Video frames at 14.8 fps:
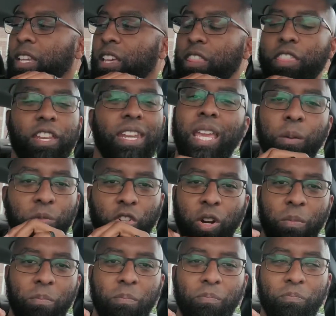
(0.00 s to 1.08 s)
a
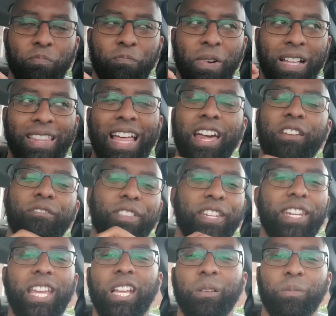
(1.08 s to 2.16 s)
lot of the
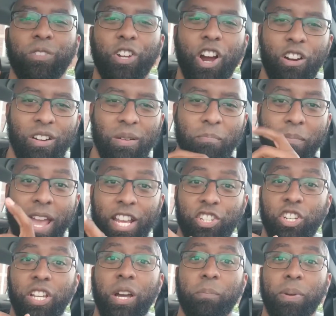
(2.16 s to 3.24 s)
names aren't
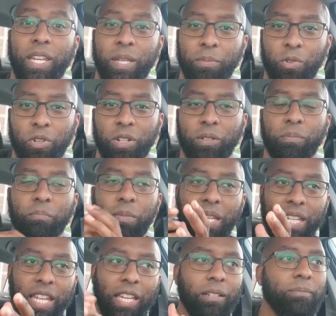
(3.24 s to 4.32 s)
matching up anymore.
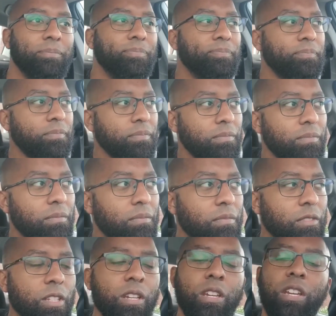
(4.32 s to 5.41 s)
Meaning,
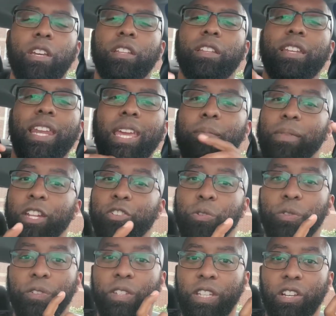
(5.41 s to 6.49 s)
the name that you
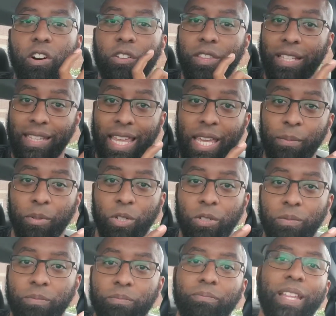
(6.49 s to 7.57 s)
see on the label
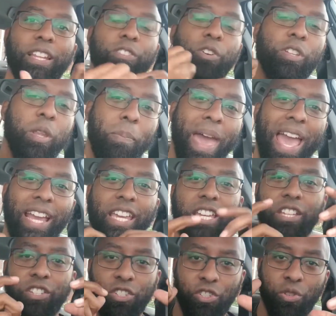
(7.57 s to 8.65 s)
that's on the
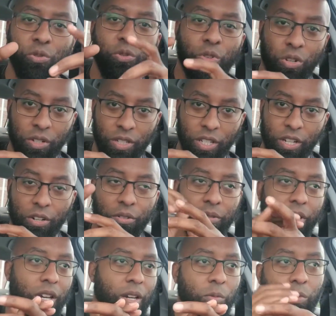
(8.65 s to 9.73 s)
package or,
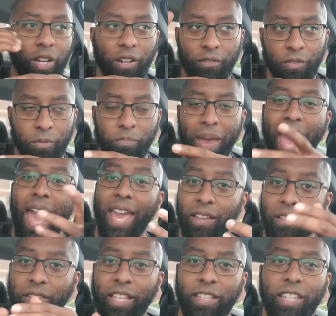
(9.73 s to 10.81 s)
whatever bag
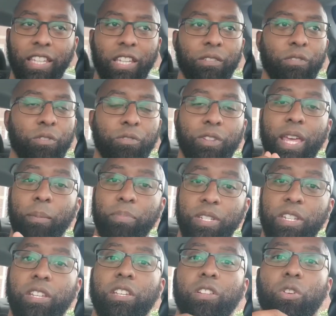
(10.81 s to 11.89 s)
that they give you for that
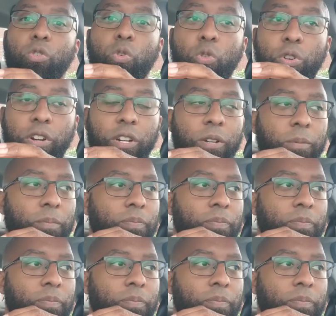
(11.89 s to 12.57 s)
particular order